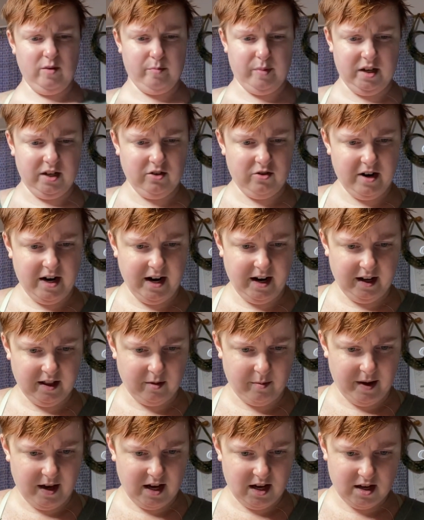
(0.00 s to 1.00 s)
butt crack on the
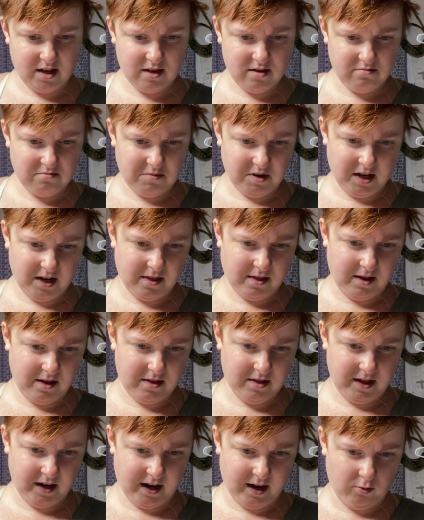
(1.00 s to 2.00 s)
back, I think
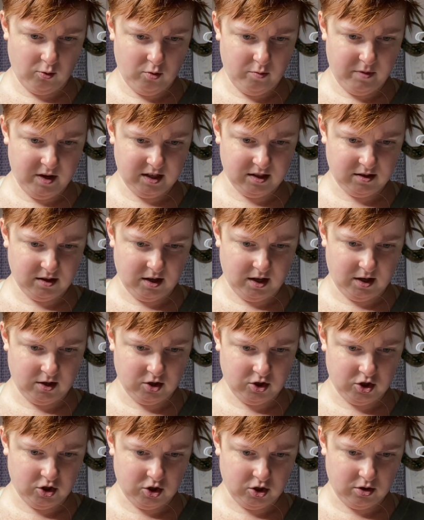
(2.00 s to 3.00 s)
that I will miss the
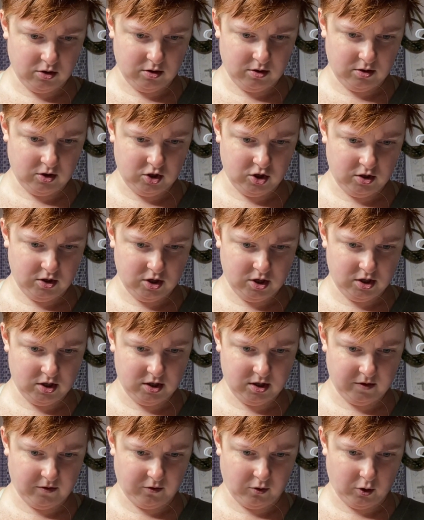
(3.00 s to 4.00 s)

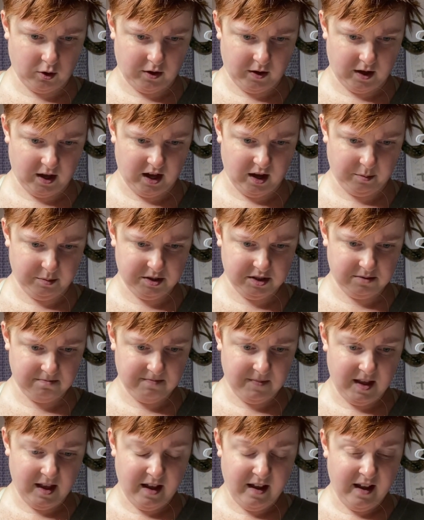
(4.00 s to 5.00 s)
hinges for the hips.
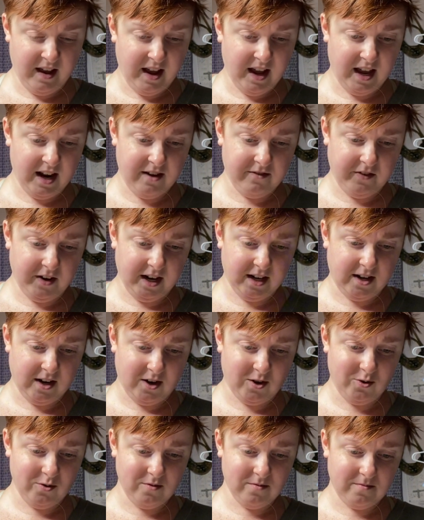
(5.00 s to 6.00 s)
And if I
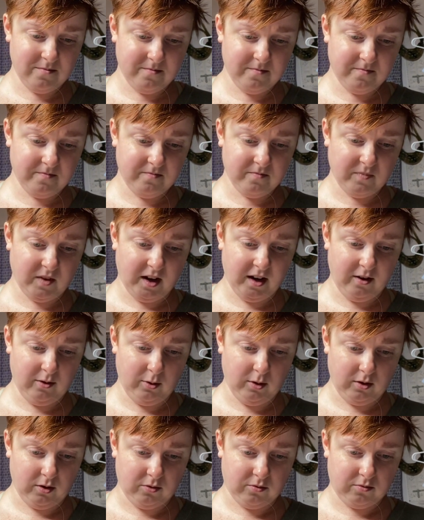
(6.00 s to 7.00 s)
don't, I
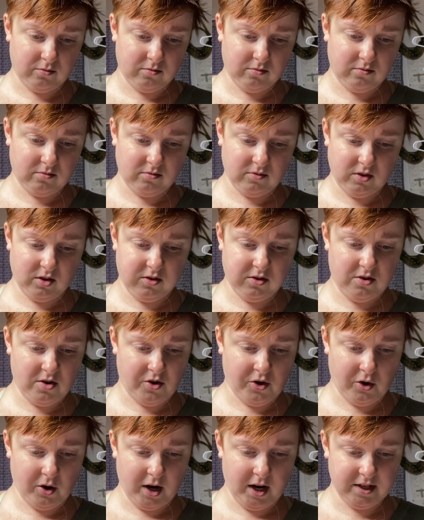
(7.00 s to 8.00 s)
will
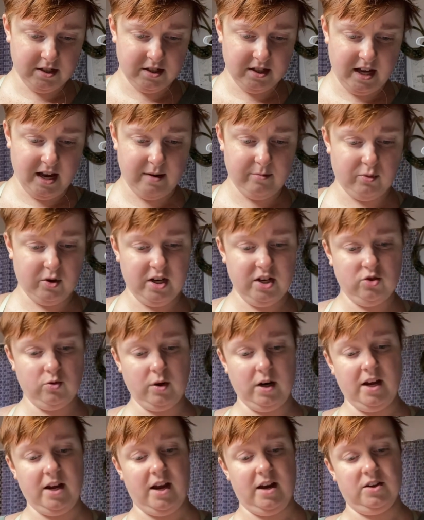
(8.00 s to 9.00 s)
cross that bridge
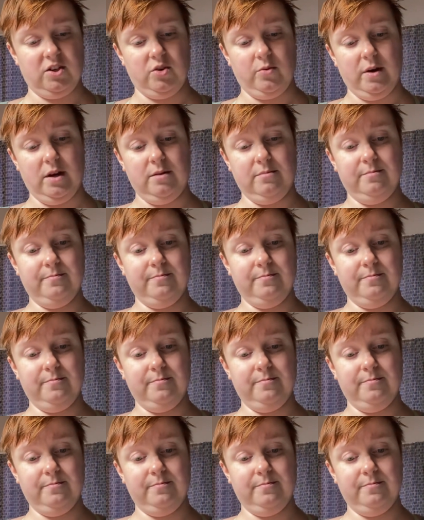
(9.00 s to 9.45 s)
when I get to it.